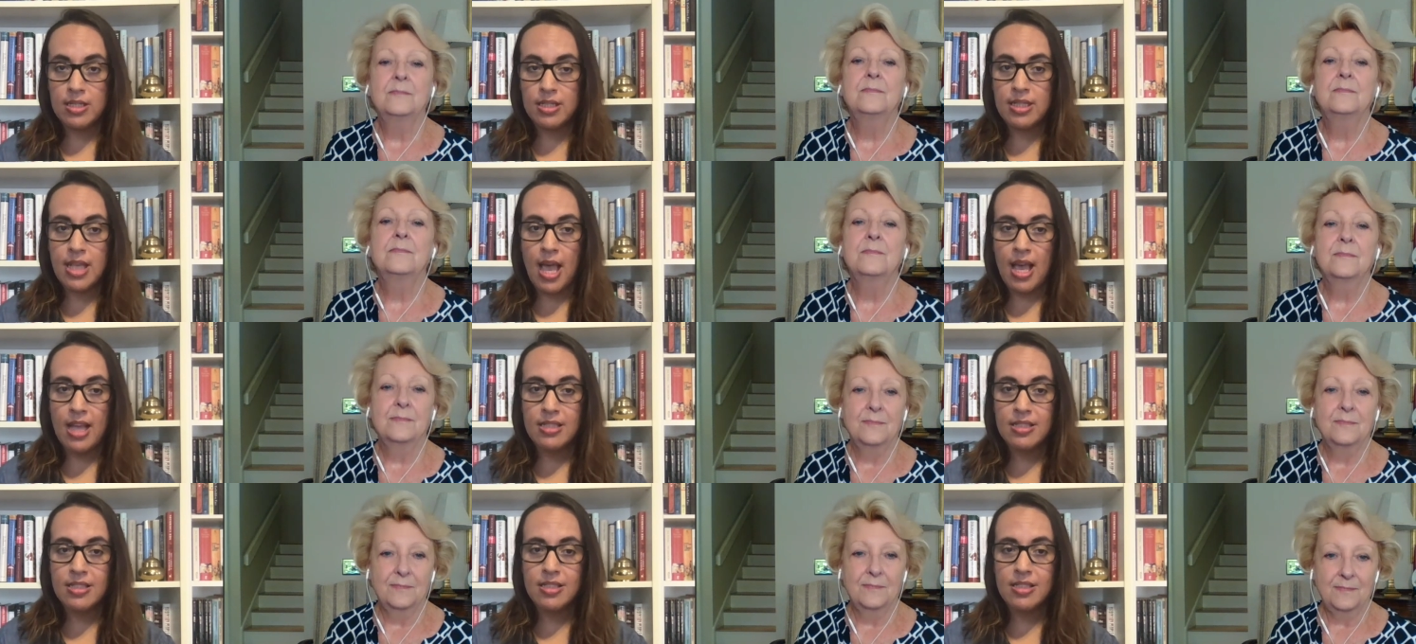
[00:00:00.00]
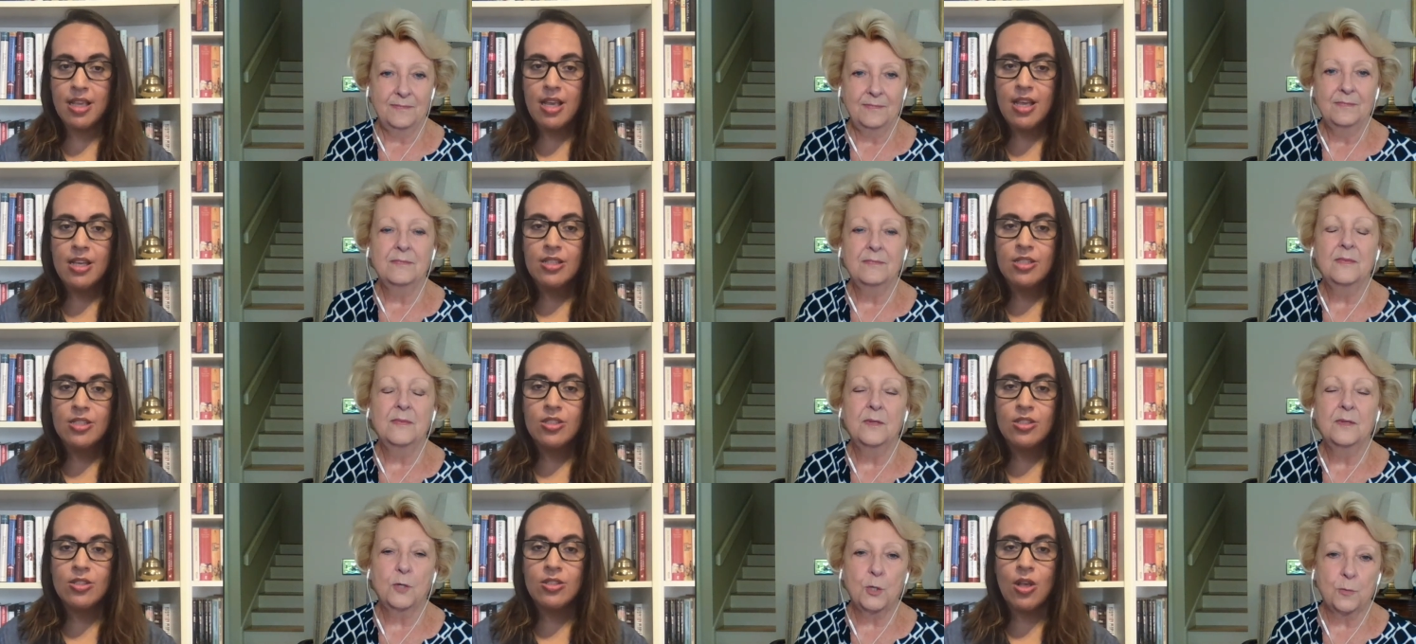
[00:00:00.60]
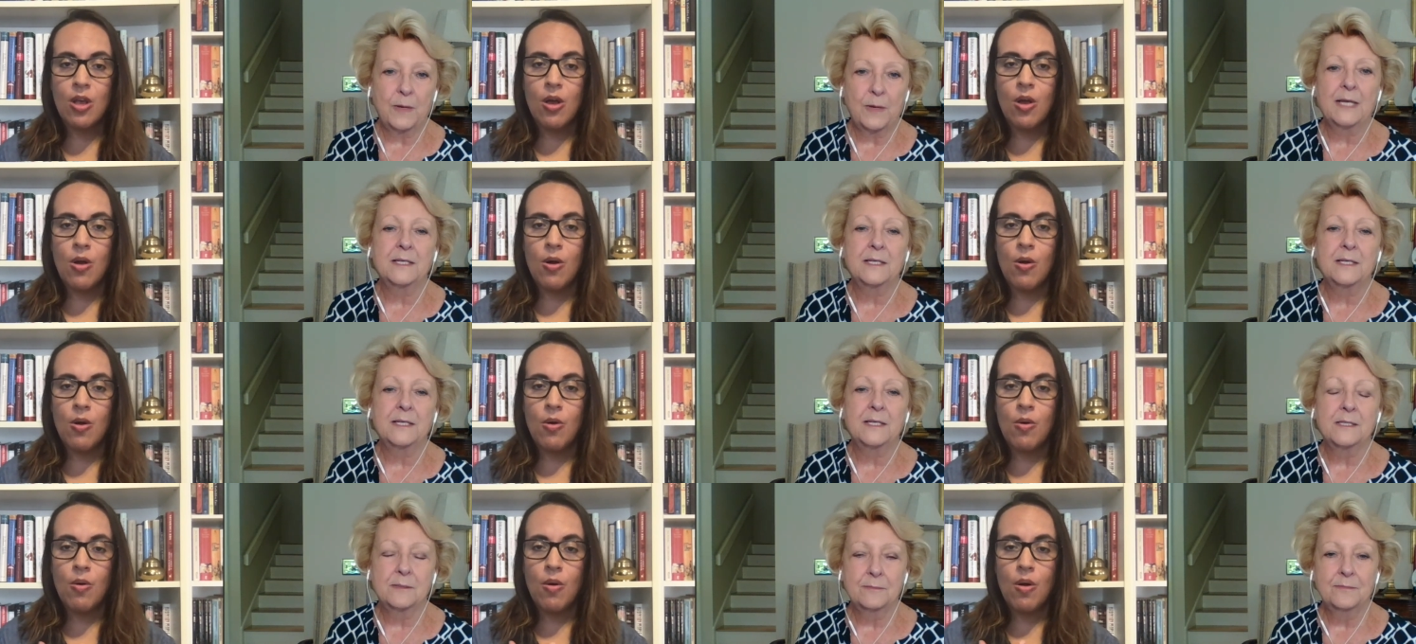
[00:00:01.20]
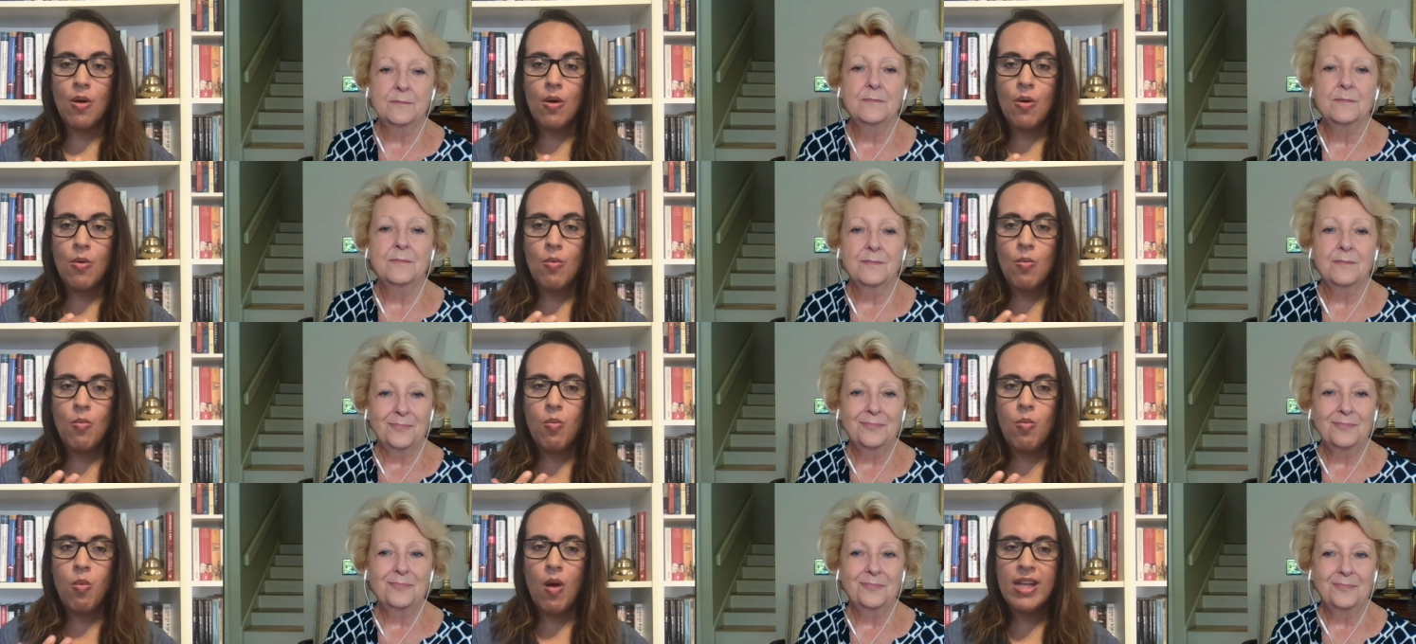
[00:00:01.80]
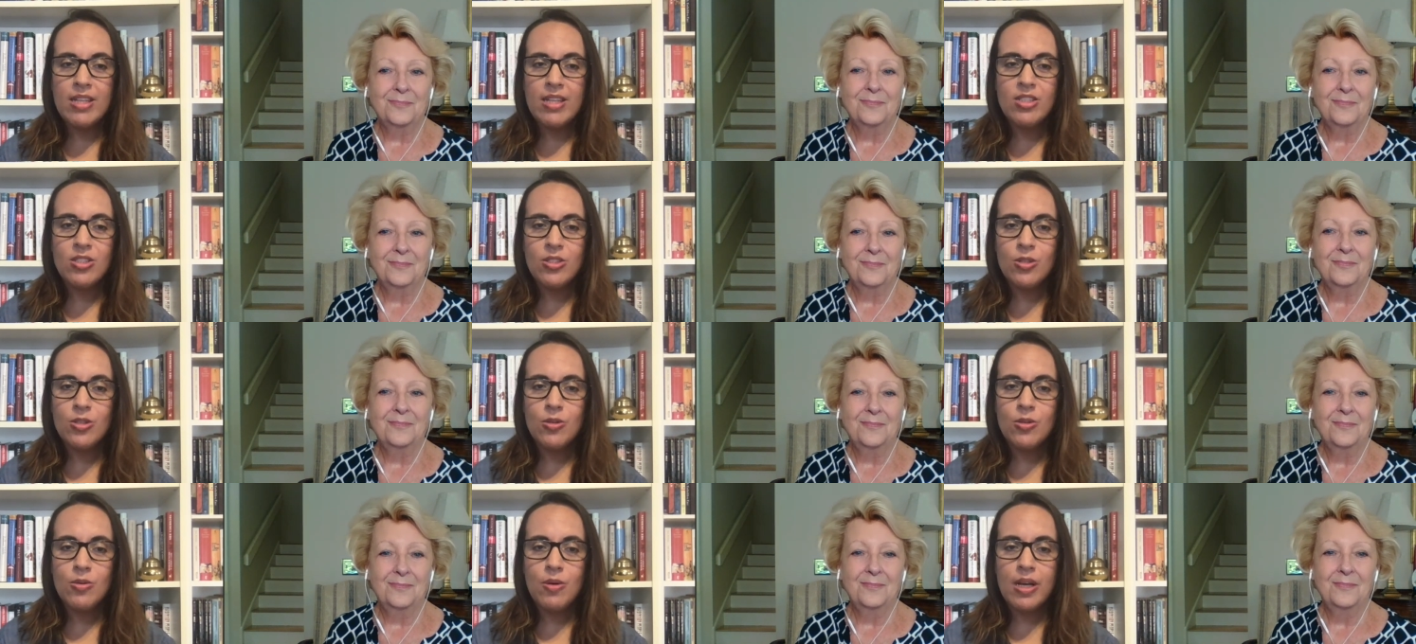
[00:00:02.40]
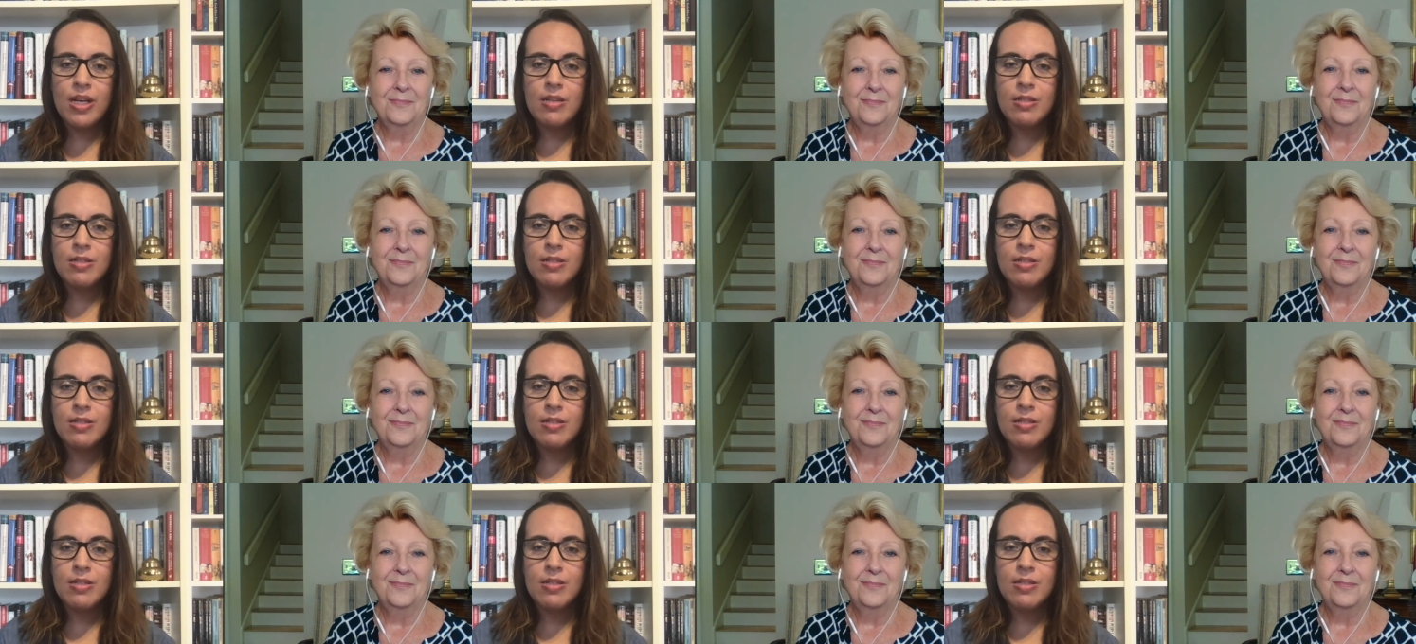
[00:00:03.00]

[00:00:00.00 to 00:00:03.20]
Speaker 1: cassettes. So Correct. what do